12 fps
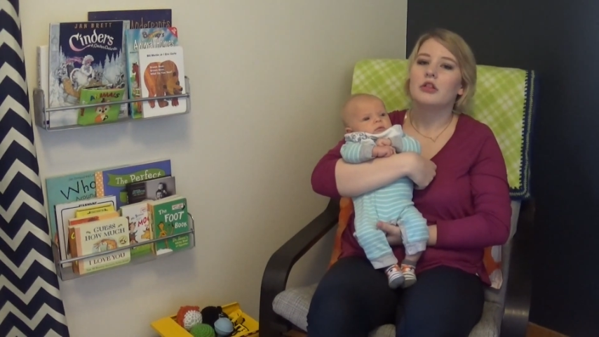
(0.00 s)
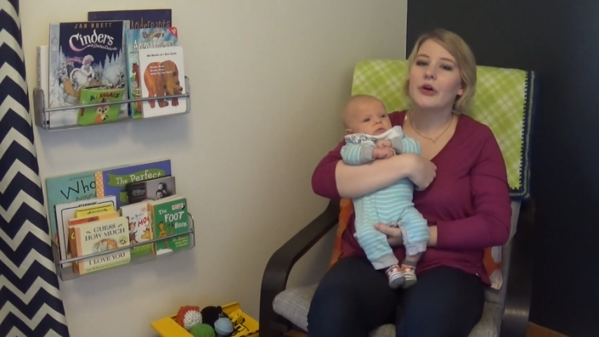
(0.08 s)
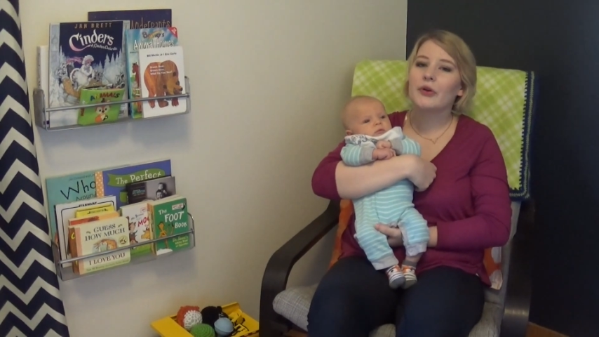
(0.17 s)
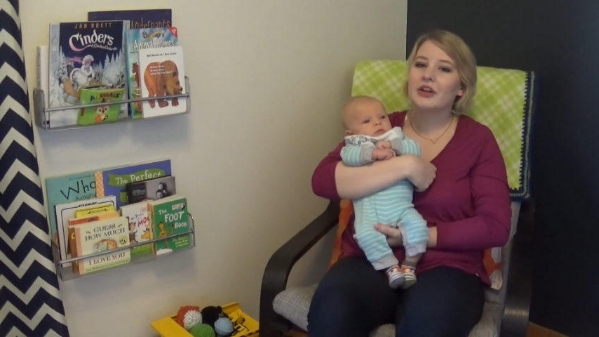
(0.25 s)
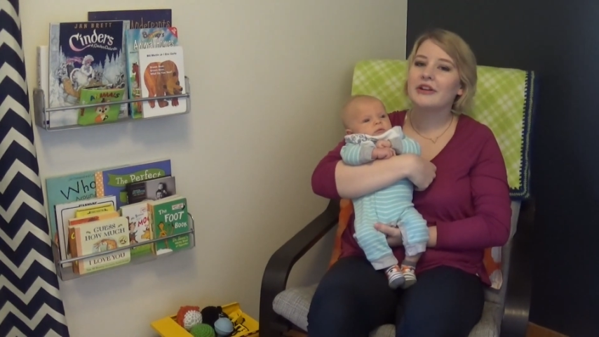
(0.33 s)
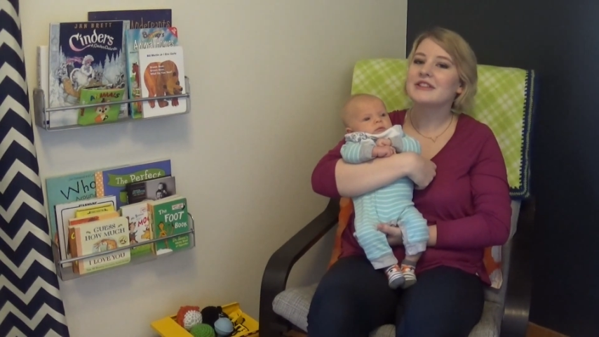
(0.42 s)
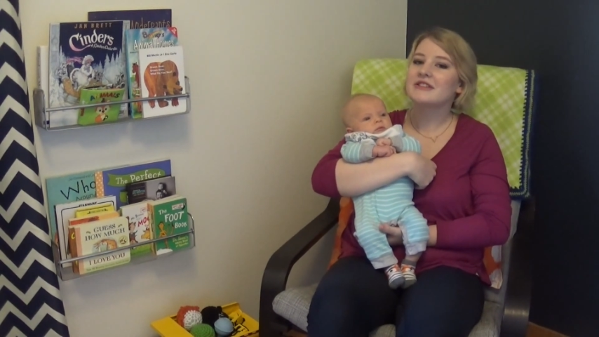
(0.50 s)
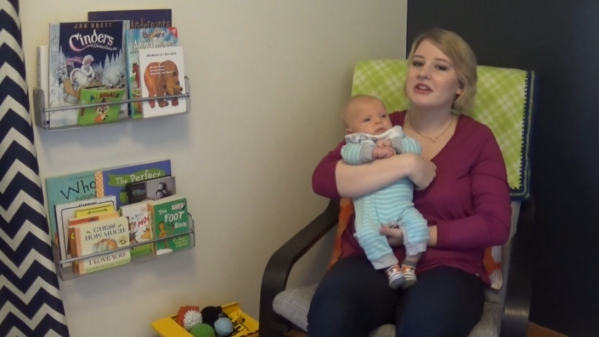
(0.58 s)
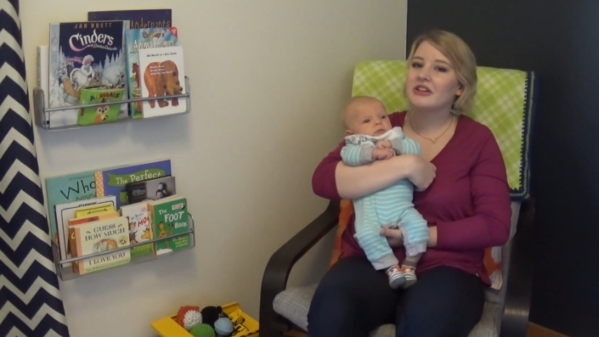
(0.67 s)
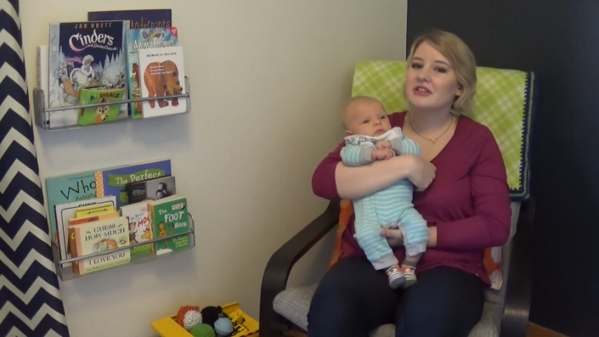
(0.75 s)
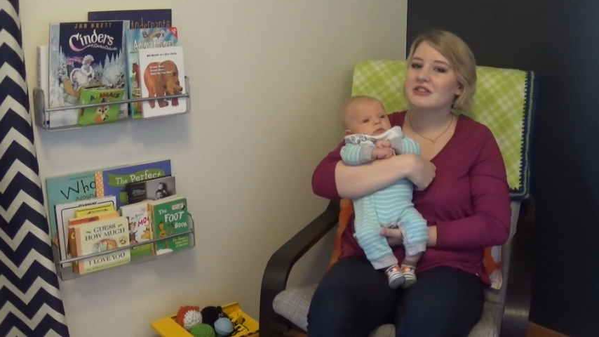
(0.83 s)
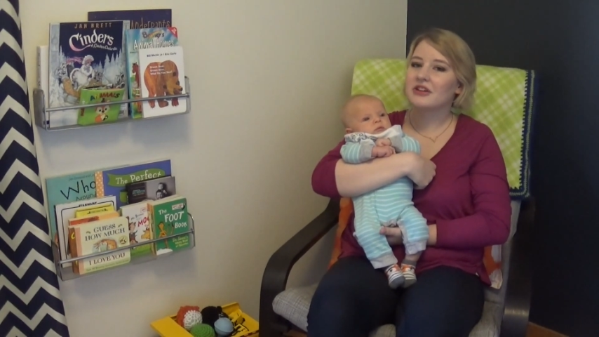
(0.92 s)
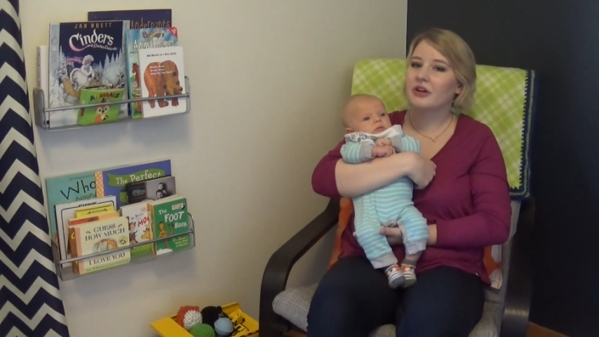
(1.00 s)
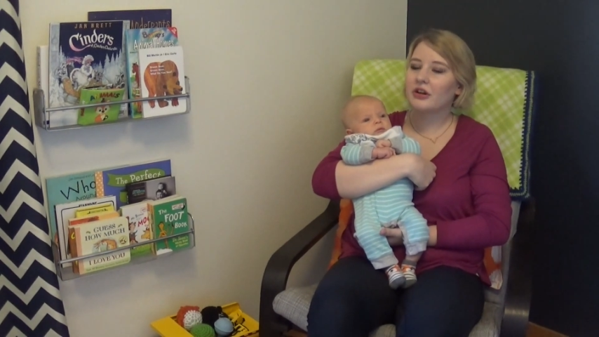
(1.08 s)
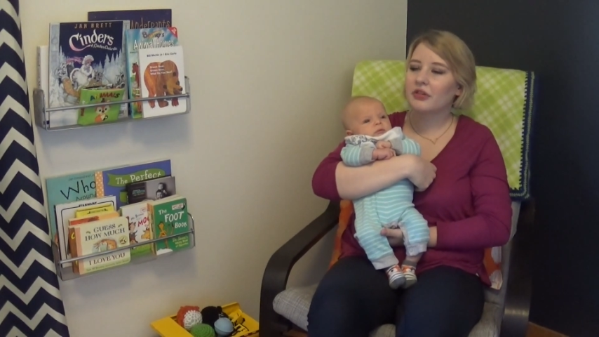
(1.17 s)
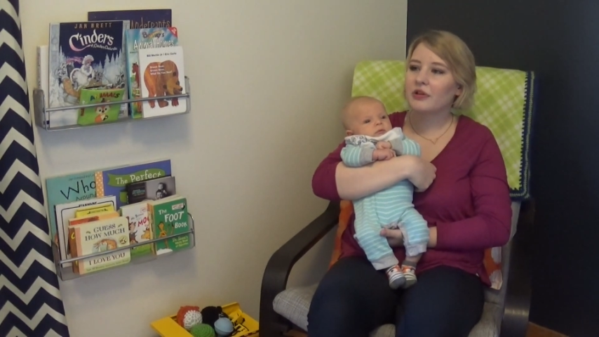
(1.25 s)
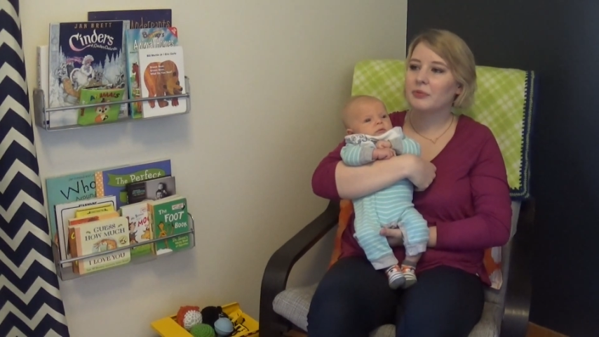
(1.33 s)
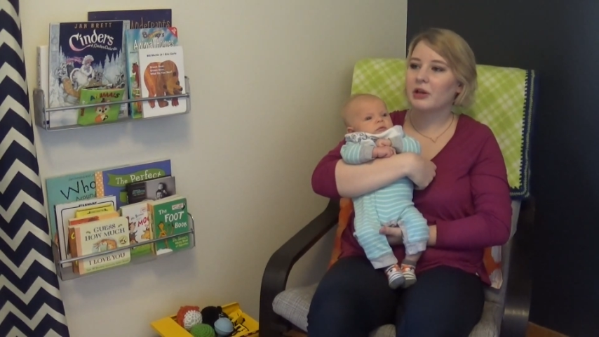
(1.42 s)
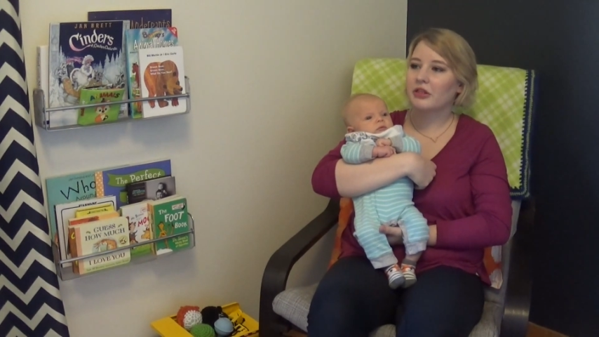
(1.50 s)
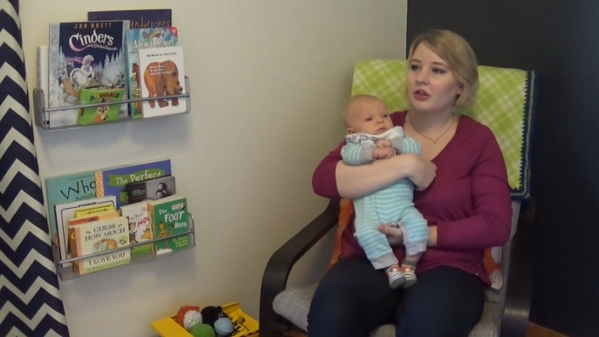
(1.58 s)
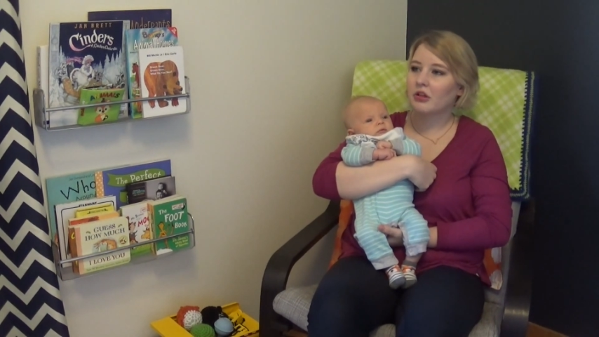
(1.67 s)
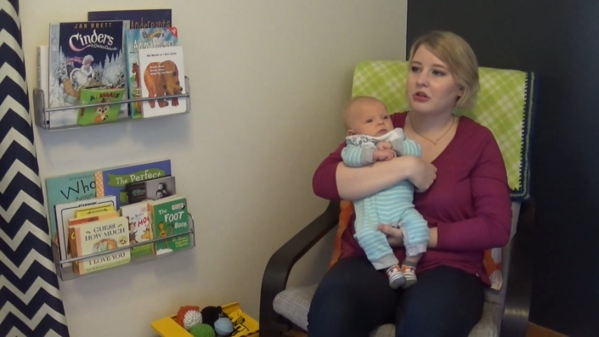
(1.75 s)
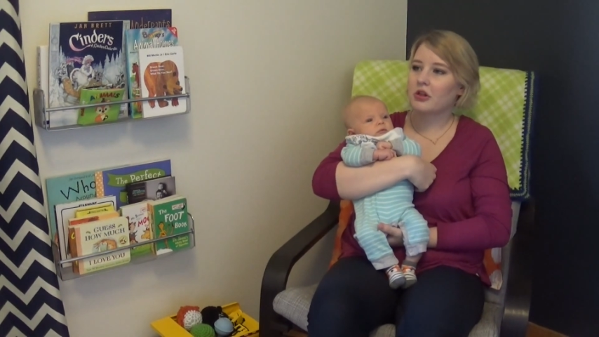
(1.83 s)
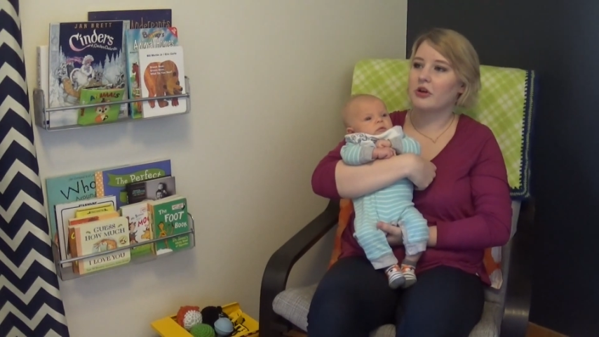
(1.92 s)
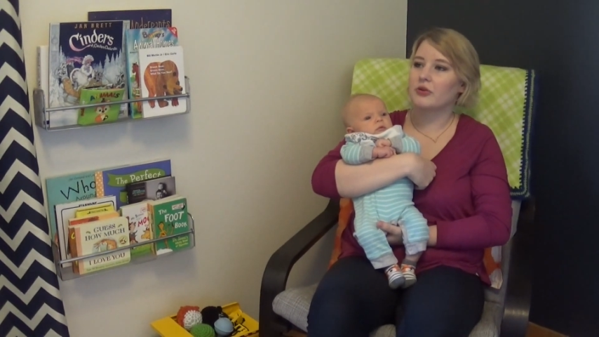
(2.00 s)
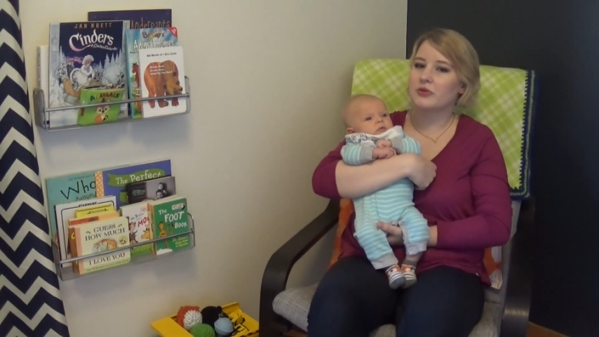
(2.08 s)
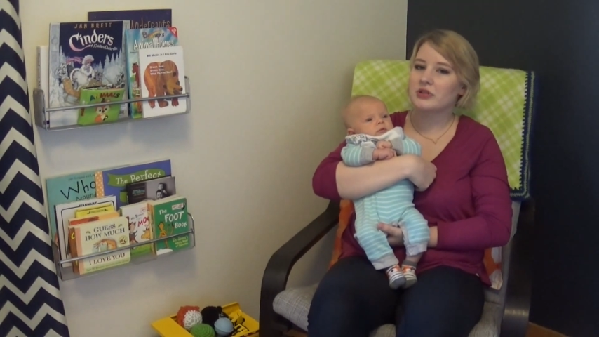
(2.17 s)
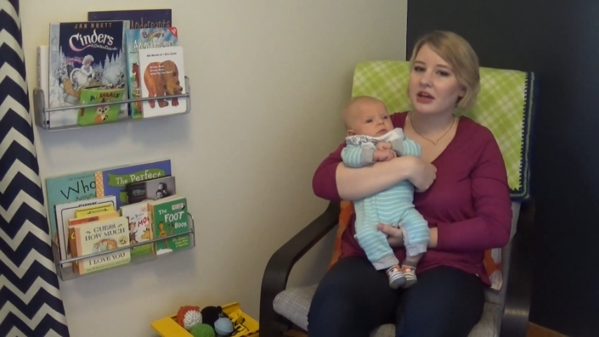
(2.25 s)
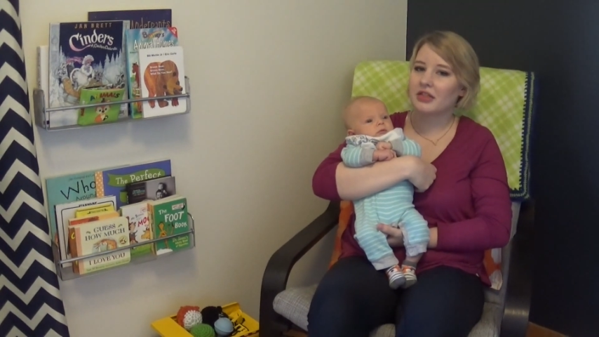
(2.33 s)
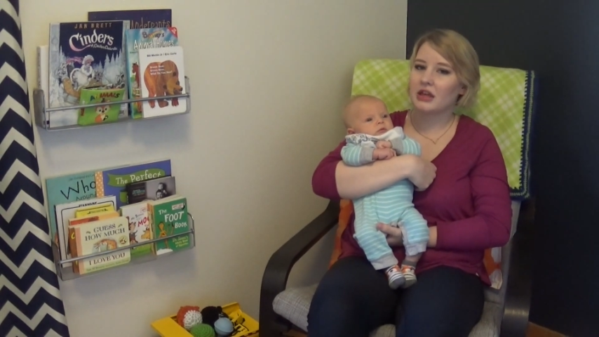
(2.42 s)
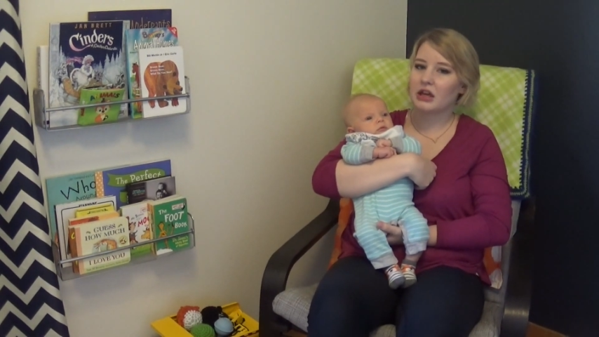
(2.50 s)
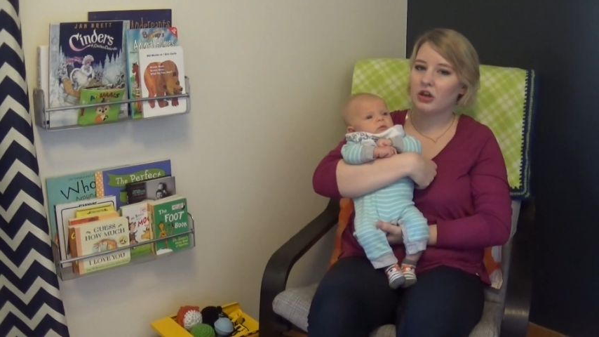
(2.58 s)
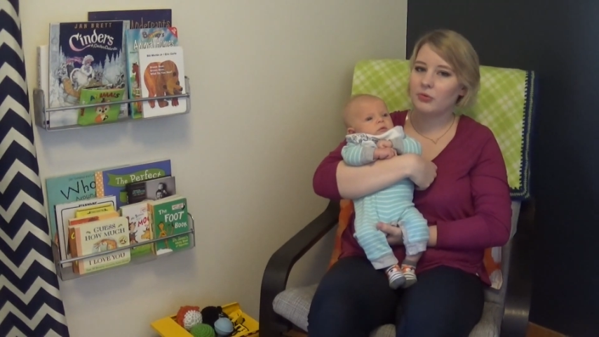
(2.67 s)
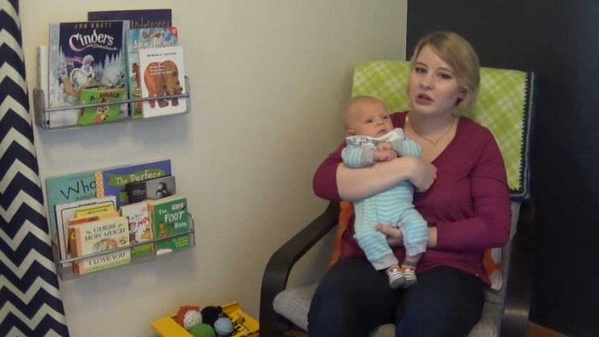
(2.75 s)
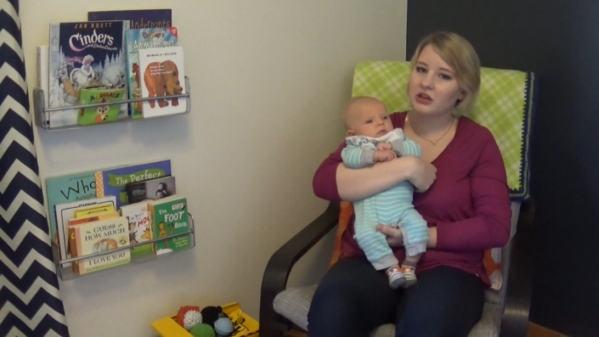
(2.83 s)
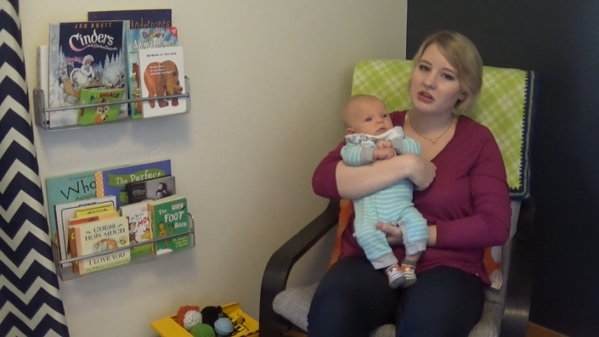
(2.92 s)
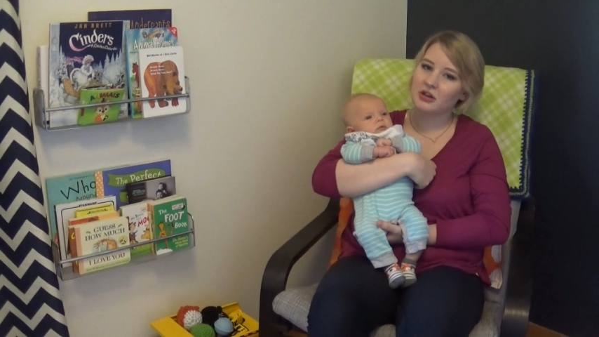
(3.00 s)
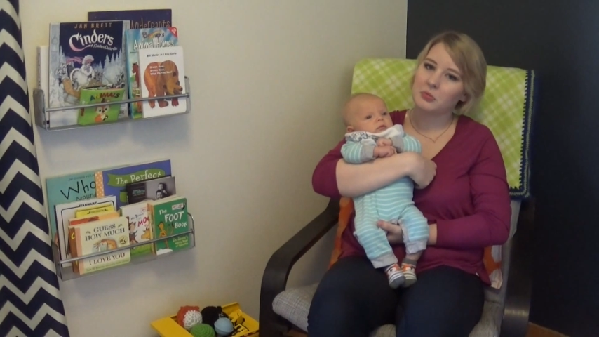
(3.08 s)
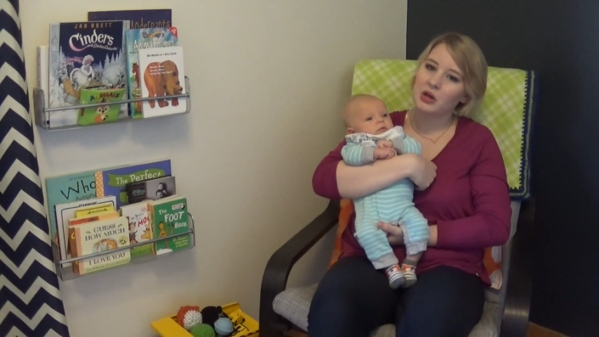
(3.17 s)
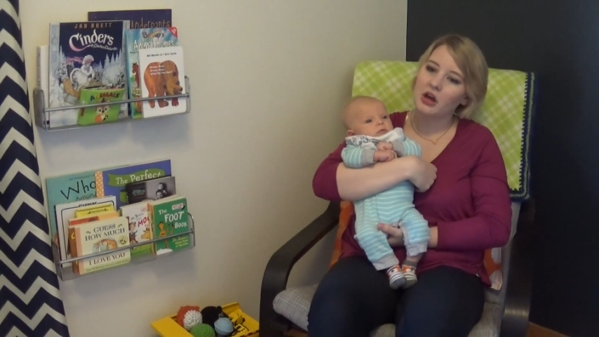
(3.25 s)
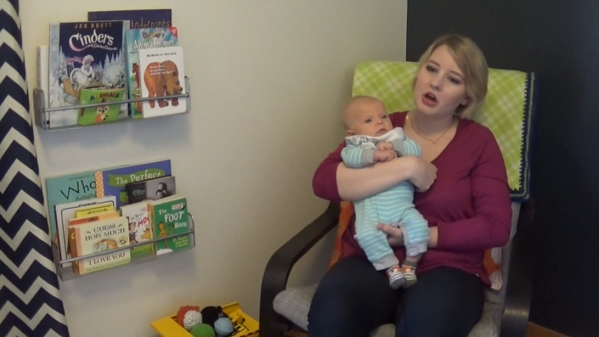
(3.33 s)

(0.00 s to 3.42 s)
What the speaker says: Logan is still in 0 to 3 month clothes. I think he'll be in them